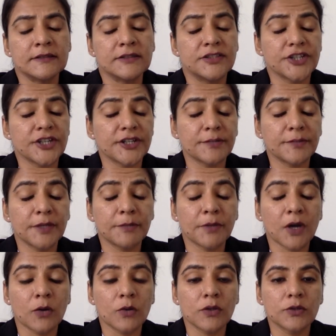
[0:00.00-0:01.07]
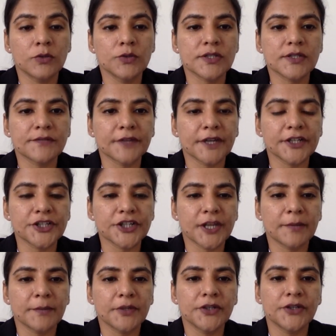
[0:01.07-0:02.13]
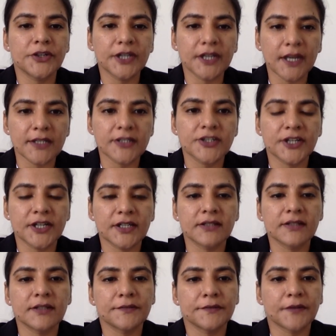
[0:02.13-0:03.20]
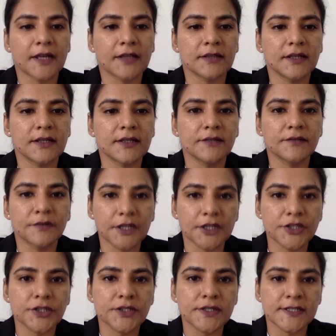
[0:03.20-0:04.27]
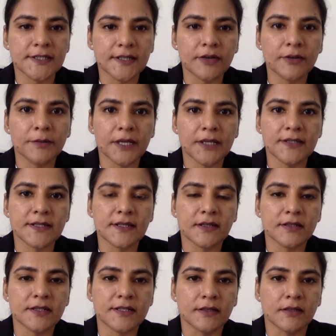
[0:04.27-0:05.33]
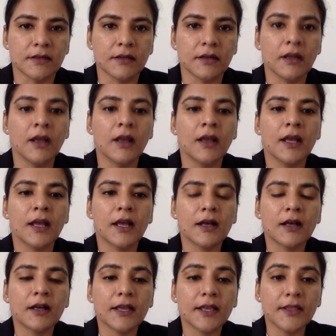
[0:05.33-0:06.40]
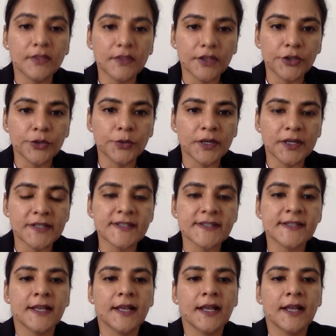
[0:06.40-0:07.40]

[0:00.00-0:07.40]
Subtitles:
Jeremy Powell, who's the Fed chairman, reiterated the fact that inflation still remains a concern in the US.